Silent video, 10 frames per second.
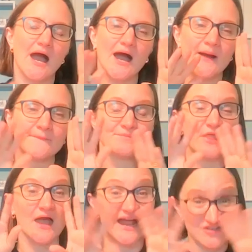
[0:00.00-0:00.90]

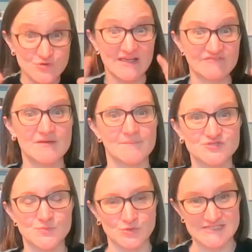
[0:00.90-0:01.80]
And you give it
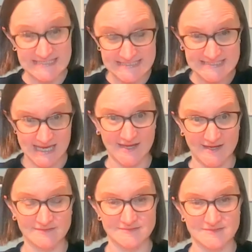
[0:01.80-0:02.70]
much more
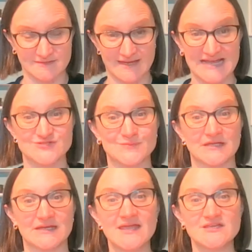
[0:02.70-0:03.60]
detailed
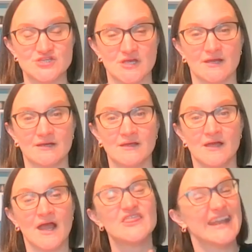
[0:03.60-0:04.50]
explanation,
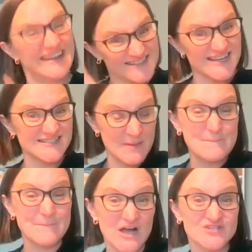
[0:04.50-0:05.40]
then it does a
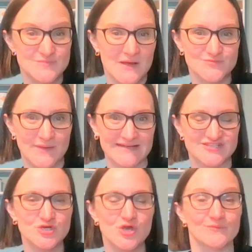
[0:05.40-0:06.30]
much, much
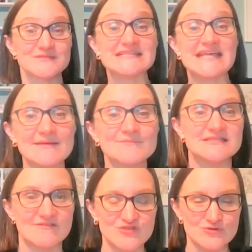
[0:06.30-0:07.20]
better job. Same
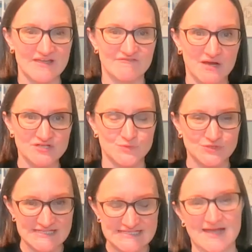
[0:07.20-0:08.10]
as if you give much more
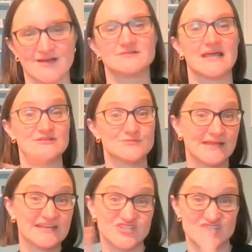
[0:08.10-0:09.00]
detailed
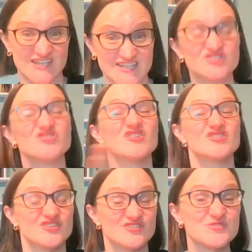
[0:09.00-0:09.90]
explanations and
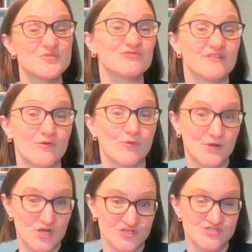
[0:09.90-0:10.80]
instructions to a real
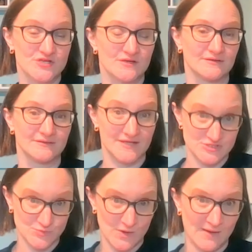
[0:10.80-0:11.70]
person
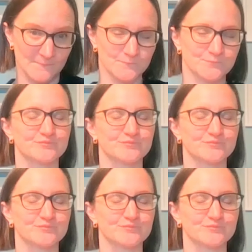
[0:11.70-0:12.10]
as well.